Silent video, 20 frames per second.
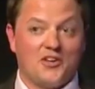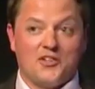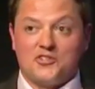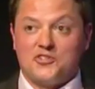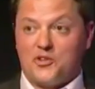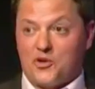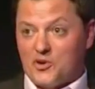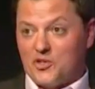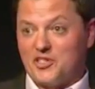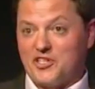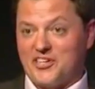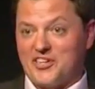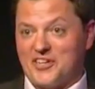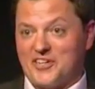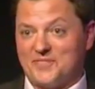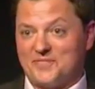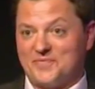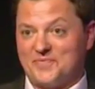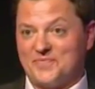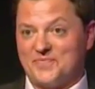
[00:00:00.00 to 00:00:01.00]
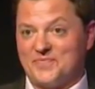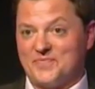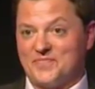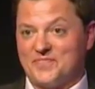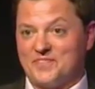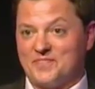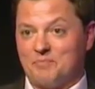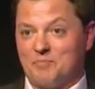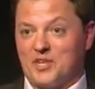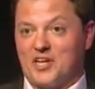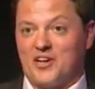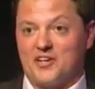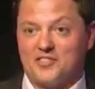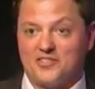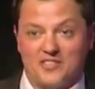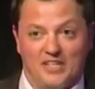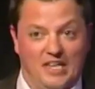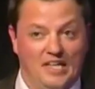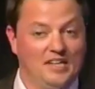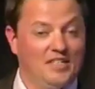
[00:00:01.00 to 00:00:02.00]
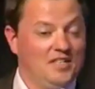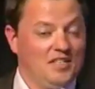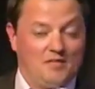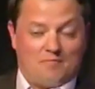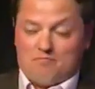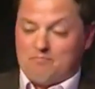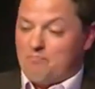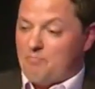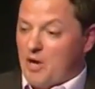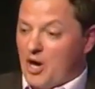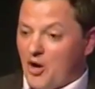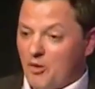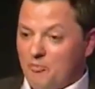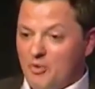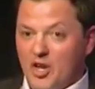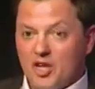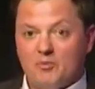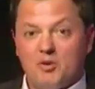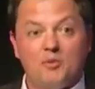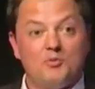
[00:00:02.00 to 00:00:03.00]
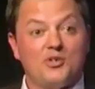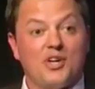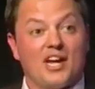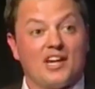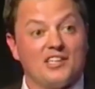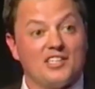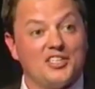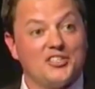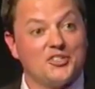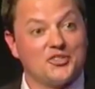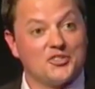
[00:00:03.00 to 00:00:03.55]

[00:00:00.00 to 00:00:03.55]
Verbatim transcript: you're a leader. Because, bare minimum, you got to lead